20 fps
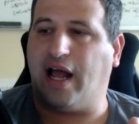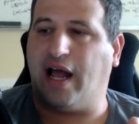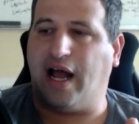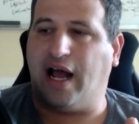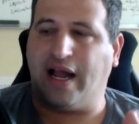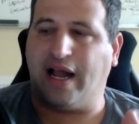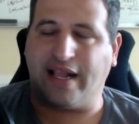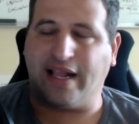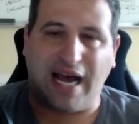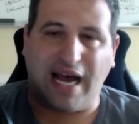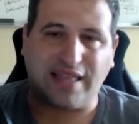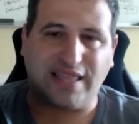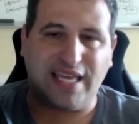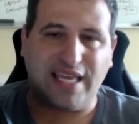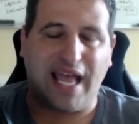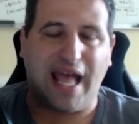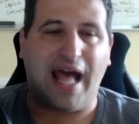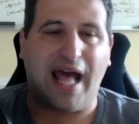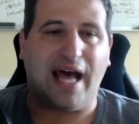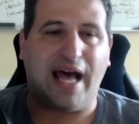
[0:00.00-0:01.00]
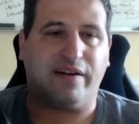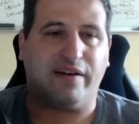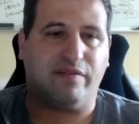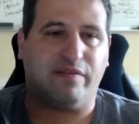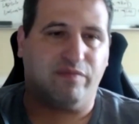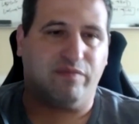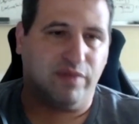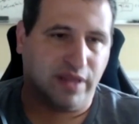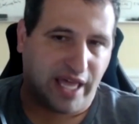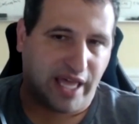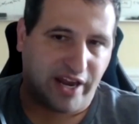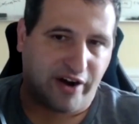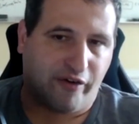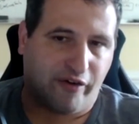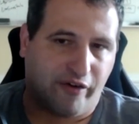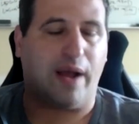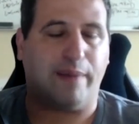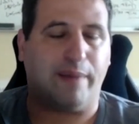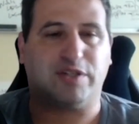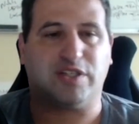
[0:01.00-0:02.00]
I got the ad later
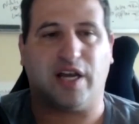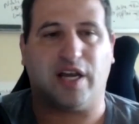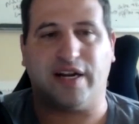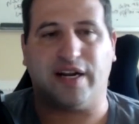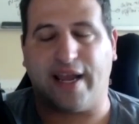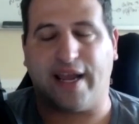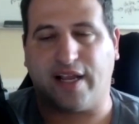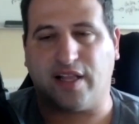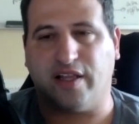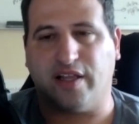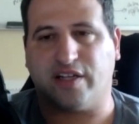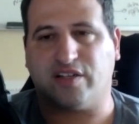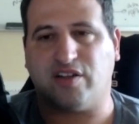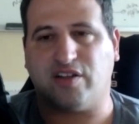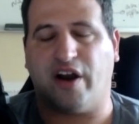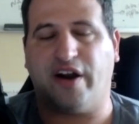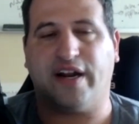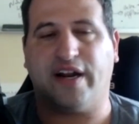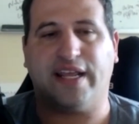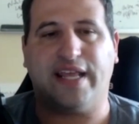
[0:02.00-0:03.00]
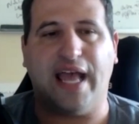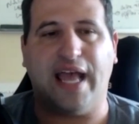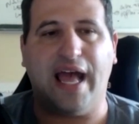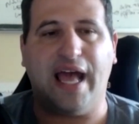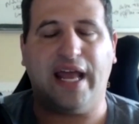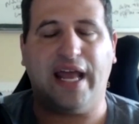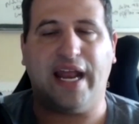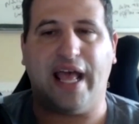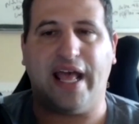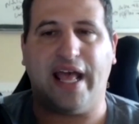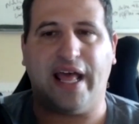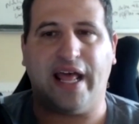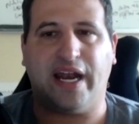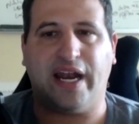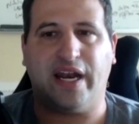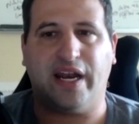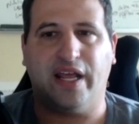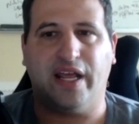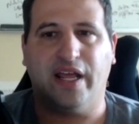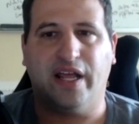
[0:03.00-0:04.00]
on for the website, and I clicked on it again,
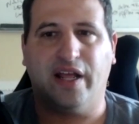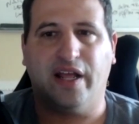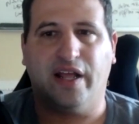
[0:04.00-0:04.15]
and